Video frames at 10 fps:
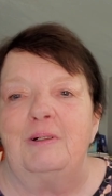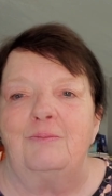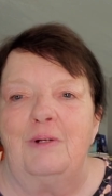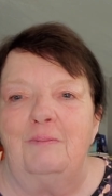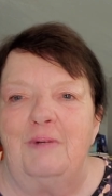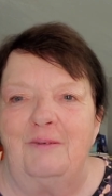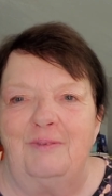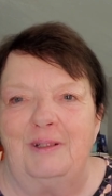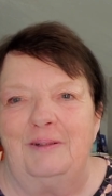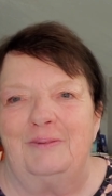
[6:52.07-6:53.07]
And run my
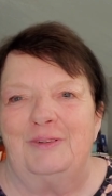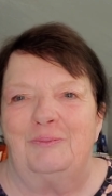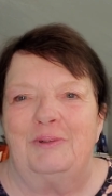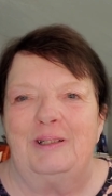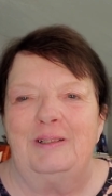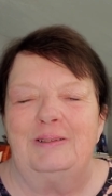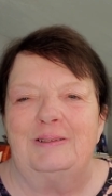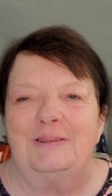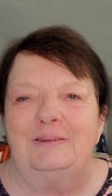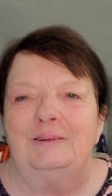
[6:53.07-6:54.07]
videos,
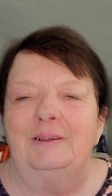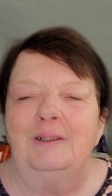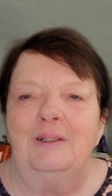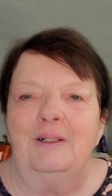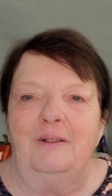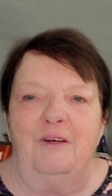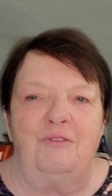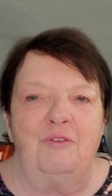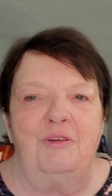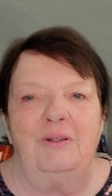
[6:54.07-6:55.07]
please. And
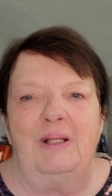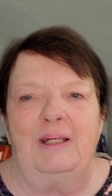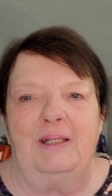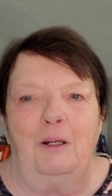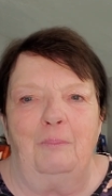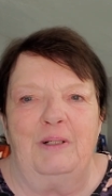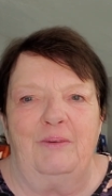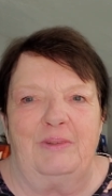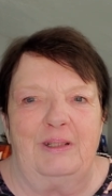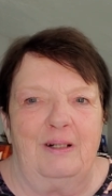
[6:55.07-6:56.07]
if you feel like helping
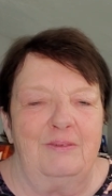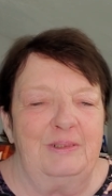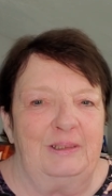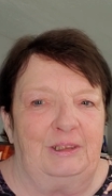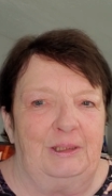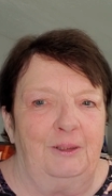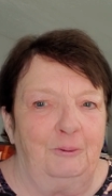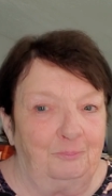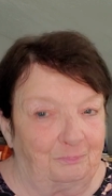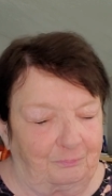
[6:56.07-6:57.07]
out the garden this year,